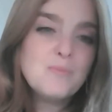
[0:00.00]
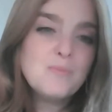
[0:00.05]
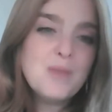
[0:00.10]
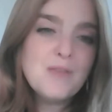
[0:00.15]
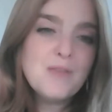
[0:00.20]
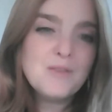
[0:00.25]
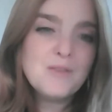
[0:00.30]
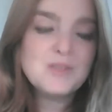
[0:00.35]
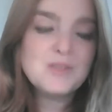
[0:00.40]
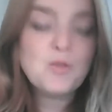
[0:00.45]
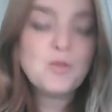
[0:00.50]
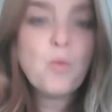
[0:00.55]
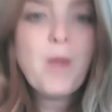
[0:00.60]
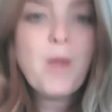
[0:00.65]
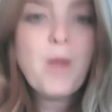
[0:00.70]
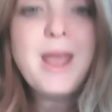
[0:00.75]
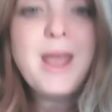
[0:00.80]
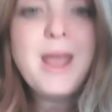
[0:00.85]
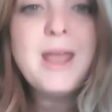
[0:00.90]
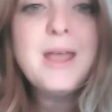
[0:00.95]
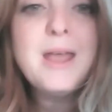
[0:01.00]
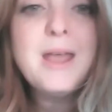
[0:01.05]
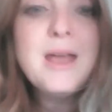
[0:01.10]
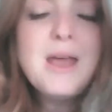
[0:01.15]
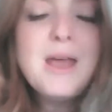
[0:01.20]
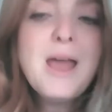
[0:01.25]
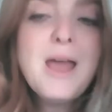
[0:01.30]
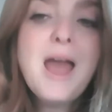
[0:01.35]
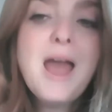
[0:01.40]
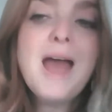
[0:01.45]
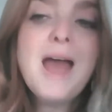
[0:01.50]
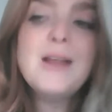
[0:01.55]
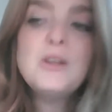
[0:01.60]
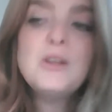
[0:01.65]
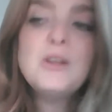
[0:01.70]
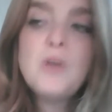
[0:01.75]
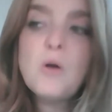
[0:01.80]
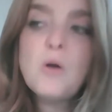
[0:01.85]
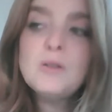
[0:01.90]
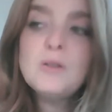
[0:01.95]
pivots away
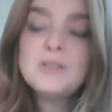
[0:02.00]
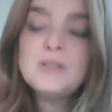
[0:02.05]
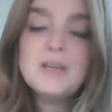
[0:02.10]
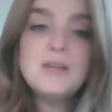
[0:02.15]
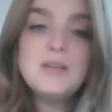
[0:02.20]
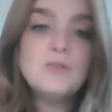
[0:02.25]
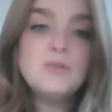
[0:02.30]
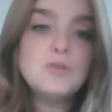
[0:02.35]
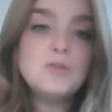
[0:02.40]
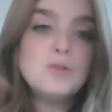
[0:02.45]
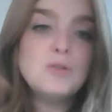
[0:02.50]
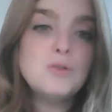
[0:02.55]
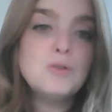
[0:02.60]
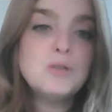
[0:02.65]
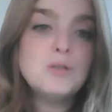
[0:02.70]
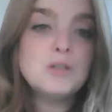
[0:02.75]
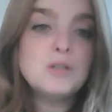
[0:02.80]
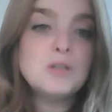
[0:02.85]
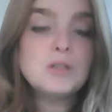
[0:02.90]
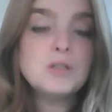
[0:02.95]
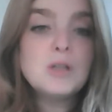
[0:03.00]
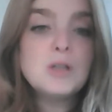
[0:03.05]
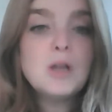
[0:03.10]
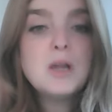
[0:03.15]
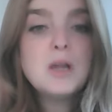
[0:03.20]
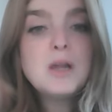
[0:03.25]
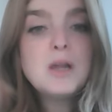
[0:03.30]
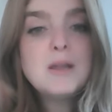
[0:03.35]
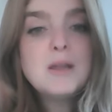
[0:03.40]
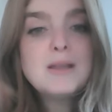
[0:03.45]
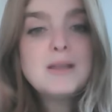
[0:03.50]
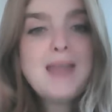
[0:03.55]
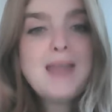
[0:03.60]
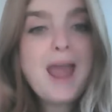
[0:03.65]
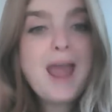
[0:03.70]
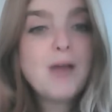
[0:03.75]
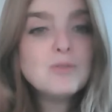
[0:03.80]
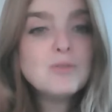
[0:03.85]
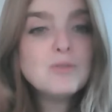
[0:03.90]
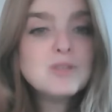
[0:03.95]
and goes into this
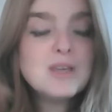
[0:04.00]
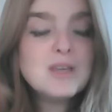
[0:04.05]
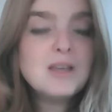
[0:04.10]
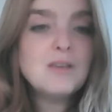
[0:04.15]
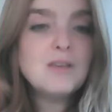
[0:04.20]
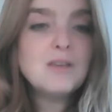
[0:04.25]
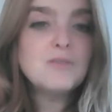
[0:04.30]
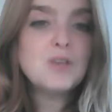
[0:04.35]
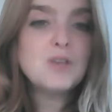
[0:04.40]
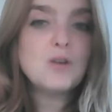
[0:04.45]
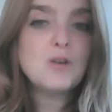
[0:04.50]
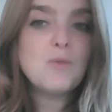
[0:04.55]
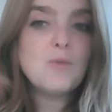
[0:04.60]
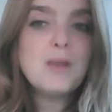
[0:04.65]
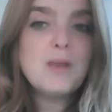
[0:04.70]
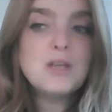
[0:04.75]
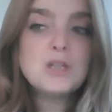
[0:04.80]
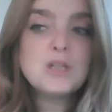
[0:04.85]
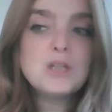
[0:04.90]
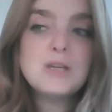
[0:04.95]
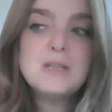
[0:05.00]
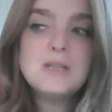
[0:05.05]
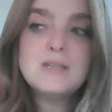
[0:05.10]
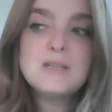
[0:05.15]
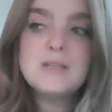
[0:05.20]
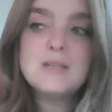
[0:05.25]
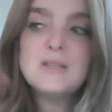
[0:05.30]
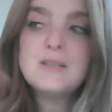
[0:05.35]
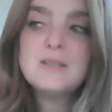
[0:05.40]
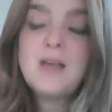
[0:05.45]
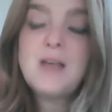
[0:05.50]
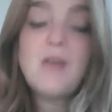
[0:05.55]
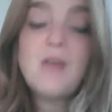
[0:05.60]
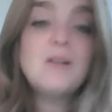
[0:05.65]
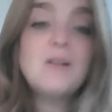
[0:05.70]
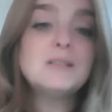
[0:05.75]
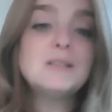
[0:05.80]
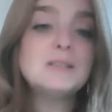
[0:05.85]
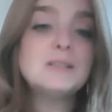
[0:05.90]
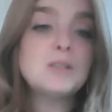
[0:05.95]
counting of generations and to
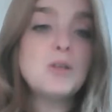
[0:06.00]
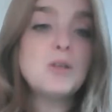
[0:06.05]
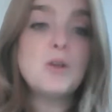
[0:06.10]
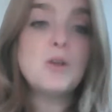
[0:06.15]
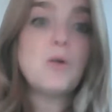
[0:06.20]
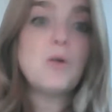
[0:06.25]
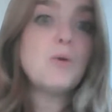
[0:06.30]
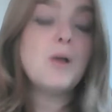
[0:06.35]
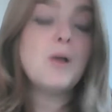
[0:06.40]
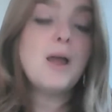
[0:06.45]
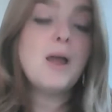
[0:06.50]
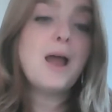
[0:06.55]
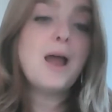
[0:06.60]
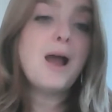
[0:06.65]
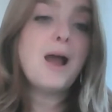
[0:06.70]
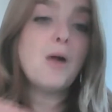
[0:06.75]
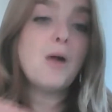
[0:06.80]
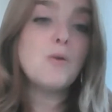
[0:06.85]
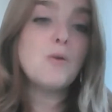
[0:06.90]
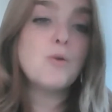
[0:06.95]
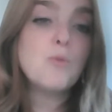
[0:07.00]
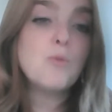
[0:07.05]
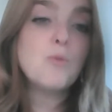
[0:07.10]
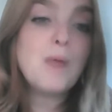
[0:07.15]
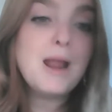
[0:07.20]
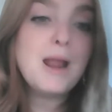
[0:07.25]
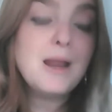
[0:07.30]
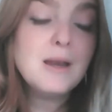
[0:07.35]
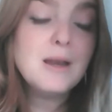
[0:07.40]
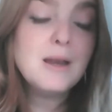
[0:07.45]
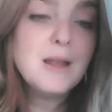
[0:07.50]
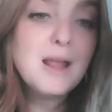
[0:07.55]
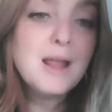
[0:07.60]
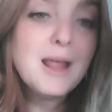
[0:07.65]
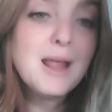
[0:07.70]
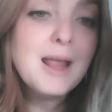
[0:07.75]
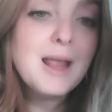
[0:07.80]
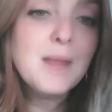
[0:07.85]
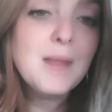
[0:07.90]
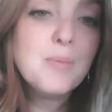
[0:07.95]
tell us, you know, how great
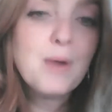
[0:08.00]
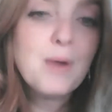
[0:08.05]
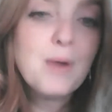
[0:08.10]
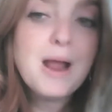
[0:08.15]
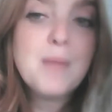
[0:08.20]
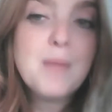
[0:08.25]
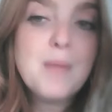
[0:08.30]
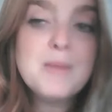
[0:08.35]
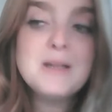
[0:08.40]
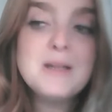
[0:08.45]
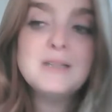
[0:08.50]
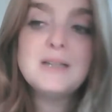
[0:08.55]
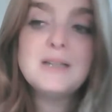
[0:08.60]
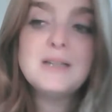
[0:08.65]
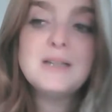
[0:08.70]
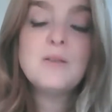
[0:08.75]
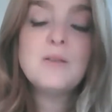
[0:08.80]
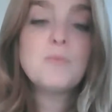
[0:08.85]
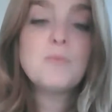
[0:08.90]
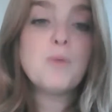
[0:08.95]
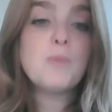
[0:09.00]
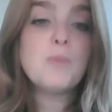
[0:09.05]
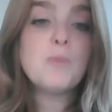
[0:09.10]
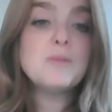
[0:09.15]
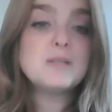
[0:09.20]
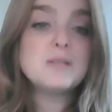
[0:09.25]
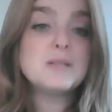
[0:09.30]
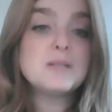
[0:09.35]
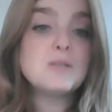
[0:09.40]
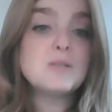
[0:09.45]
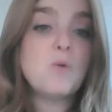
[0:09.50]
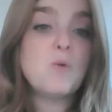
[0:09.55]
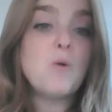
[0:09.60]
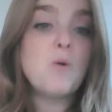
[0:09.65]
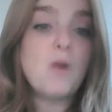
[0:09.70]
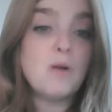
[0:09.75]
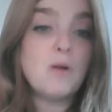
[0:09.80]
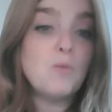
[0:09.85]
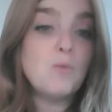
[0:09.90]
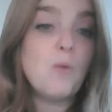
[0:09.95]
Abraham is and the purpose is
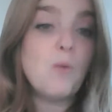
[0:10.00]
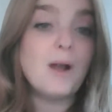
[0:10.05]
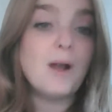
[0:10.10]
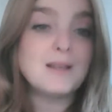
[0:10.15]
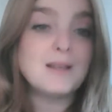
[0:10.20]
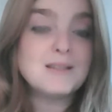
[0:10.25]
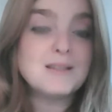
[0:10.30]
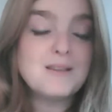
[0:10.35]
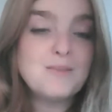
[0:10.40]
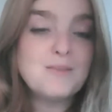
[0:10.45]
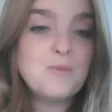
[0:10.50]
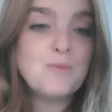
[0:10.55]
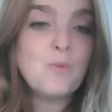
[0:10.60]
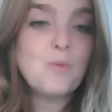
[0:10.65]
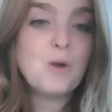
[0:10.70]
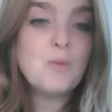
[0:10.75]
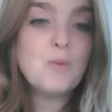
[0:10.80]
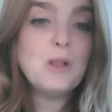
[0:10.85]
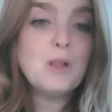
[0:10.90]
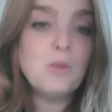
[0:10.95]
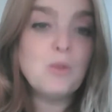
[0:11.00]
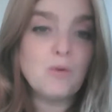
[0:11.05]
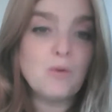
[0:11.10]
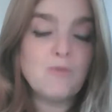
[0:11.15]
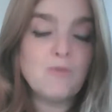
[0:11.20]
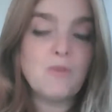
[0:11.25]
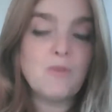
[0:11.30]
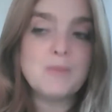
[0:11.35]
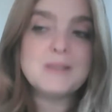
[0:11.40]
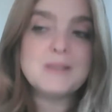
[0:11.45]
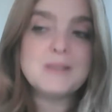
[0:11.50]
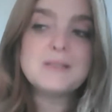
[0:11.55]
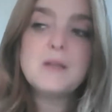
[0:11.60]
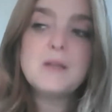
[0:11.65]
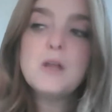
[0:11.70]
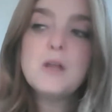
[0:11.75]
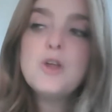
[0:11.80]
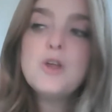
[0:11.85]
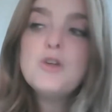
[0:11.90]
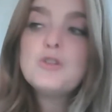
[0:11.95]
what? What do we learn from this?
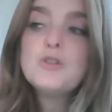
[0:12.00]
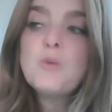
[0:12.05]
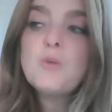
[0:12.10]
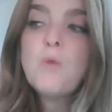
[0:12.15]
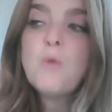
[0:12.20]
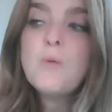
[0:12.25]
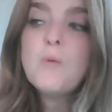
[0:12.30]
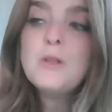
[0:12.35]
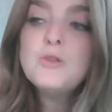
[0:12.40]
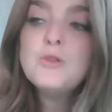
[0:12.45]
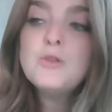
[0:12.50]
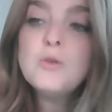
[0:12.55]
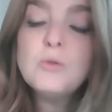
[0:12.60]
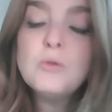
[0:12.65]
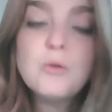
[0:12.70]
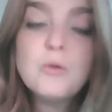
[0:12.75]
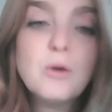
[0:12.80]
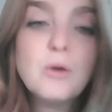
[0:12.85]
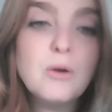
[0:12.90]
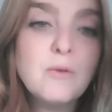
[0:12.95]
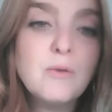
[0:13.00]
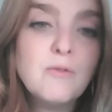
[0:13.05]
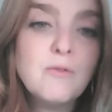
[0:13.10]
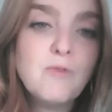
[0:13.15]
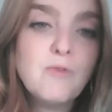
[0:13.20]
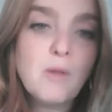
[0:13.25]
So what we do learn